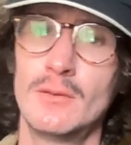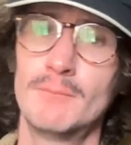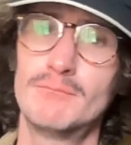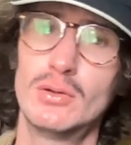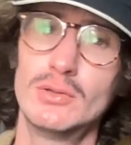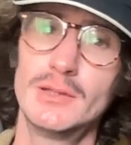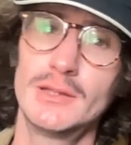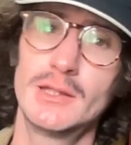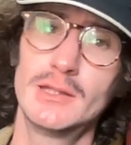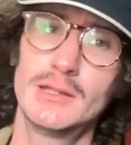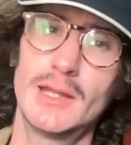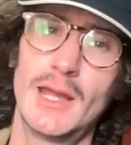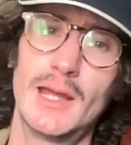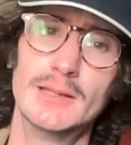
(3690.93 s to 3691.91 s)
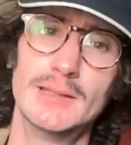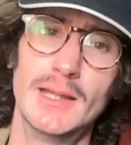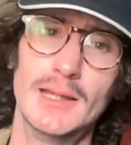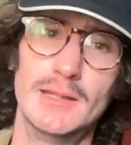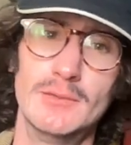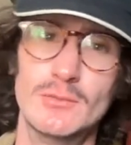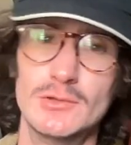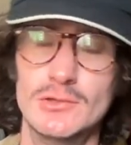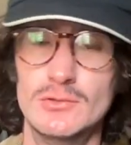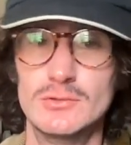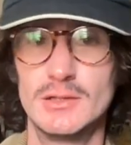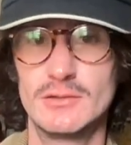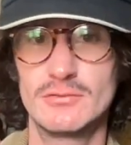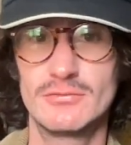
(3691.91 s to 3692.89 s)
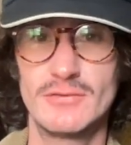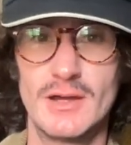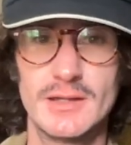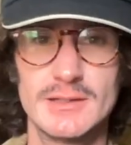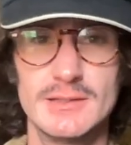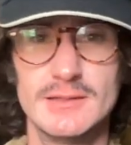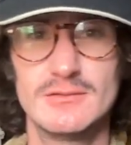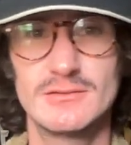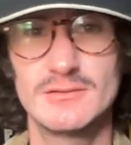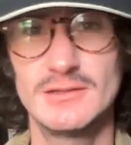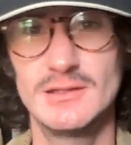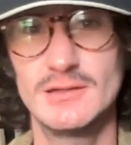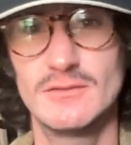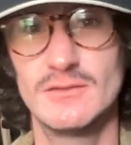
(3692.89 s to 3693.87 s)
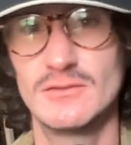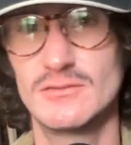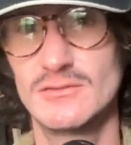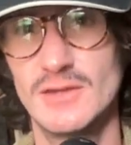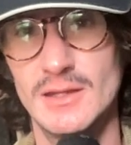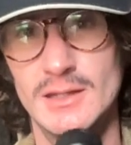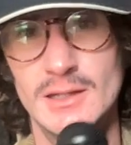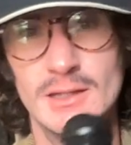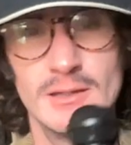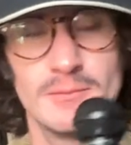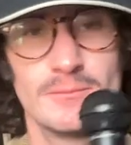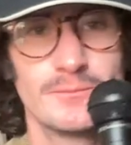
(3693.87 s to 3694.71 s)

pulling into LA, when you like finally see the city,